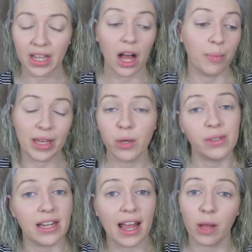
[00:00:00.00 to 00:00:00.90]
I'll be
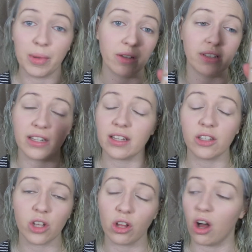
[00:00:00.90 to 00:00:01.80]
using it. I'll be using it till
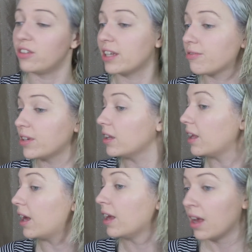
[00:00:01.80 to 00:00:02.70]
it's all gone,
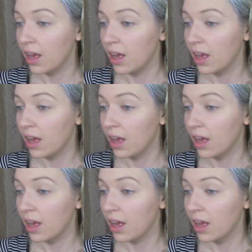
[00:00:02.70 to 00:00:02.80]
definitely.